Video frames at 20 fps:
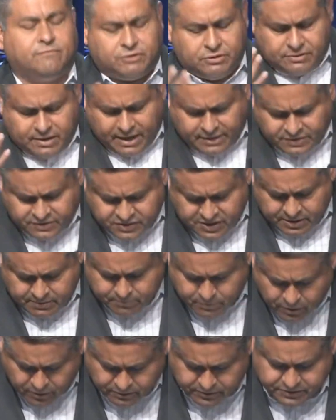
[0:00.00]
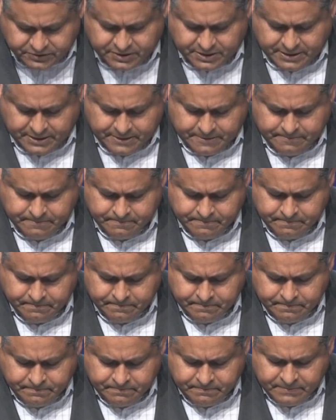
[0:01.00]
Do they see mercy?
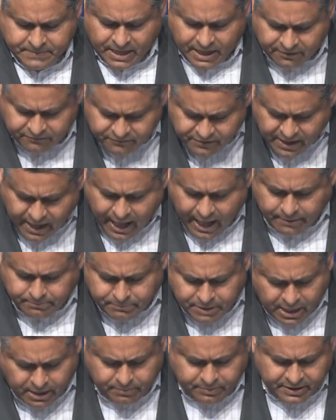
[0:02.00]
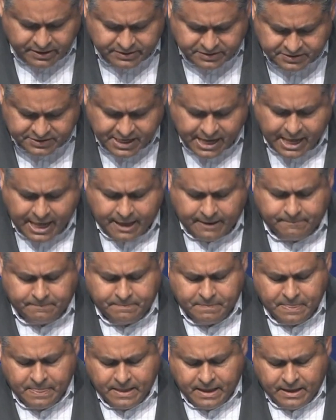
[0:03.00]
If not, maybe it's
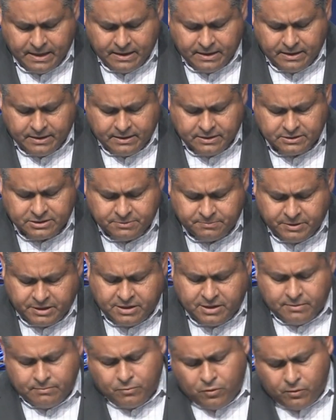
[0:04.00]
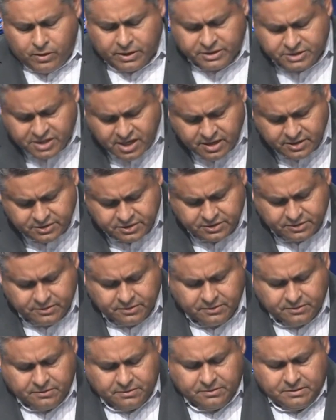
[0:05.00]
time to become more
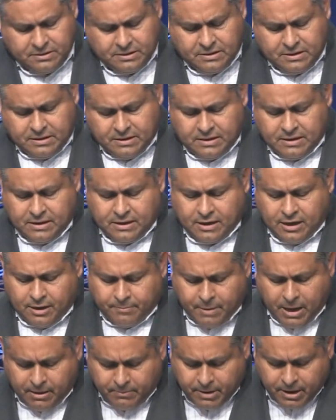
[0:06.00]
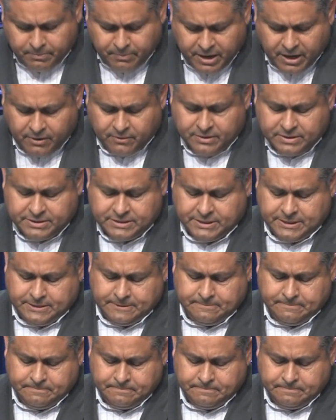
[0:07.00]
intentional about my parenting.